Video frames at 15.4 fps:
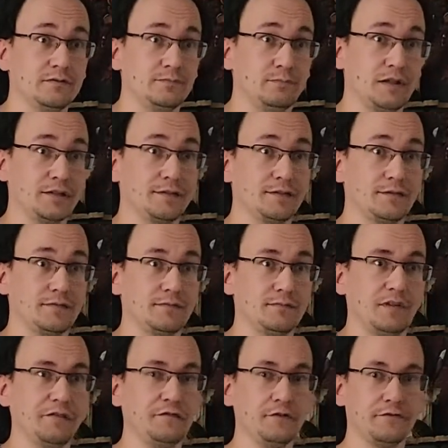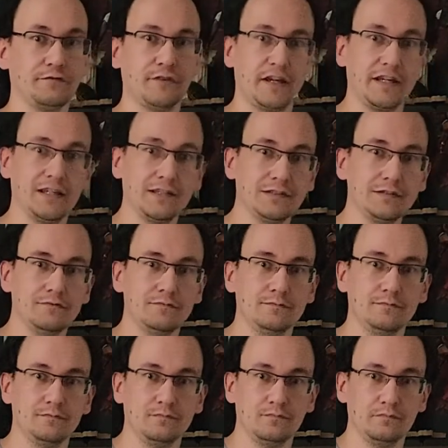But if you failed
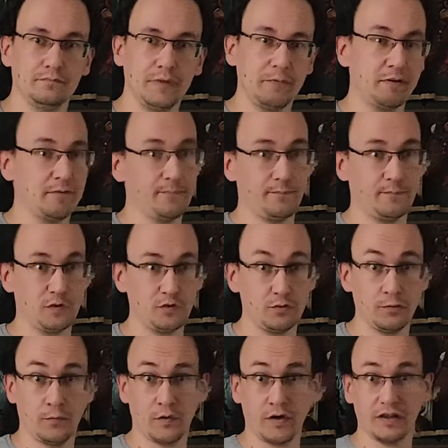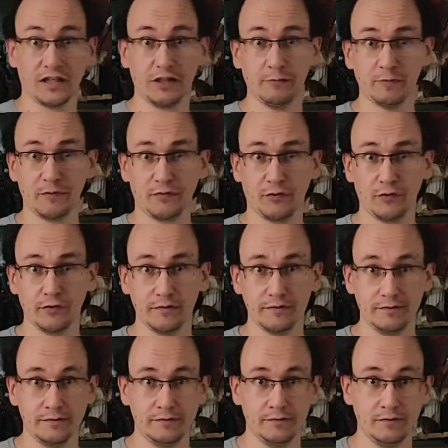maybe 2-3 times
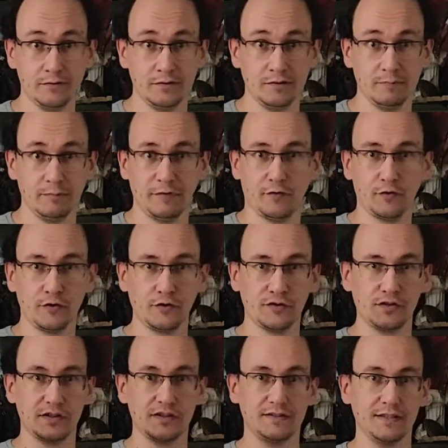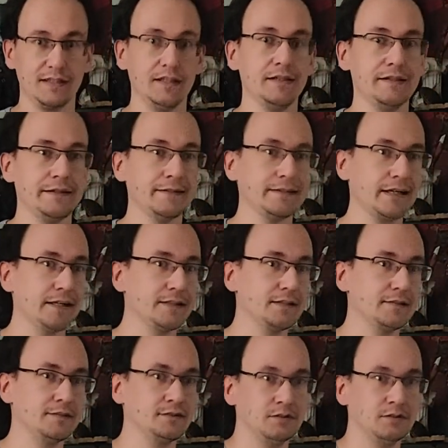before you succeeded in that,